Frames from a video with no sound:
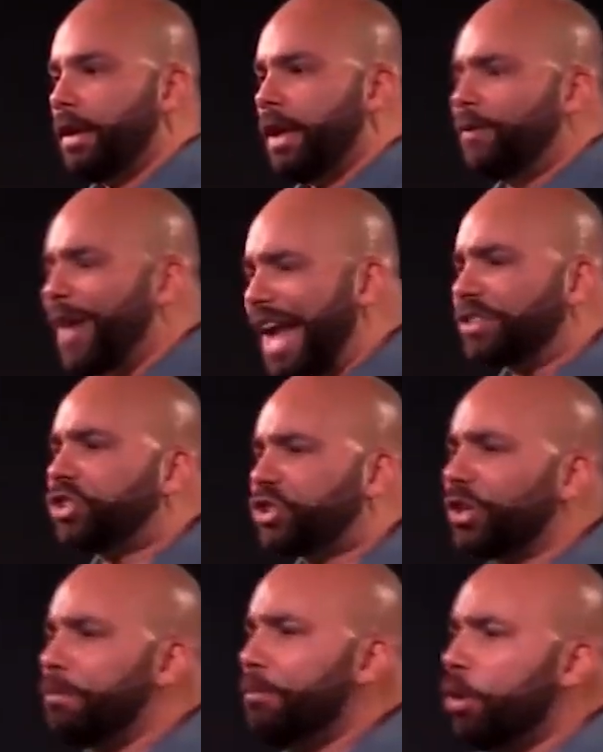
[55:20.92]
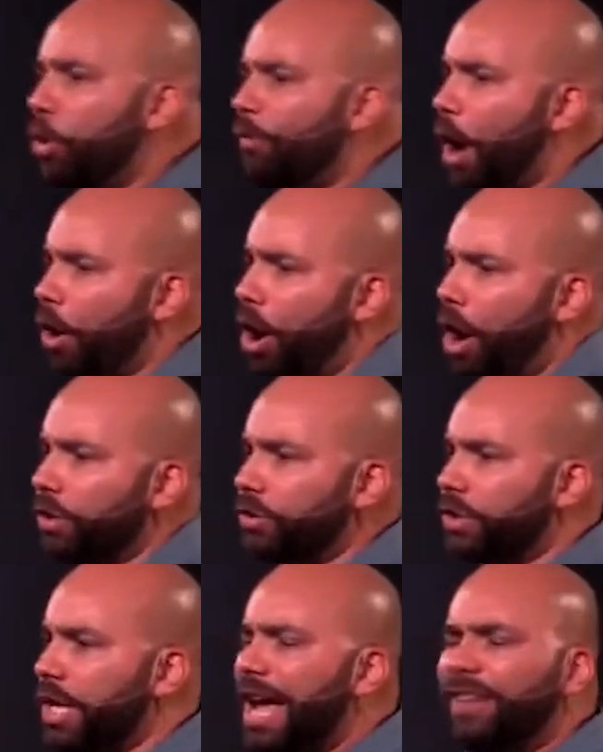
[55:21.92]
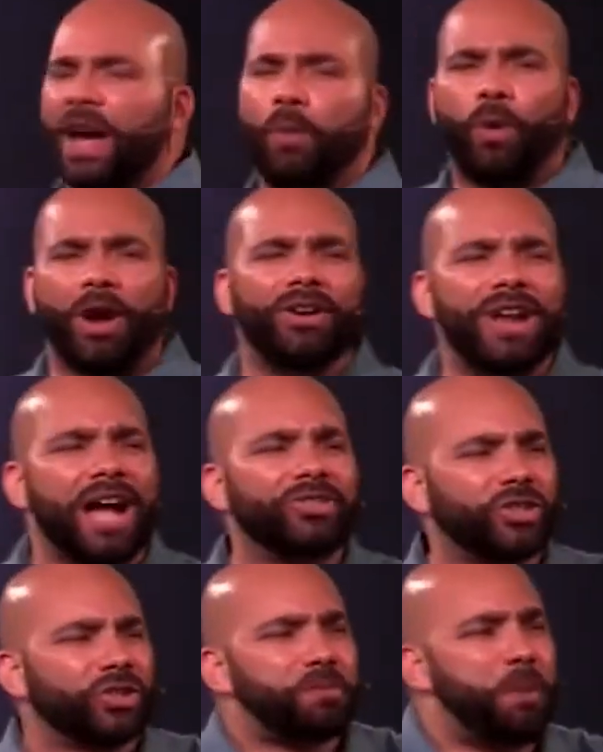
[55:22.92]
That should move our hearts, that we're not just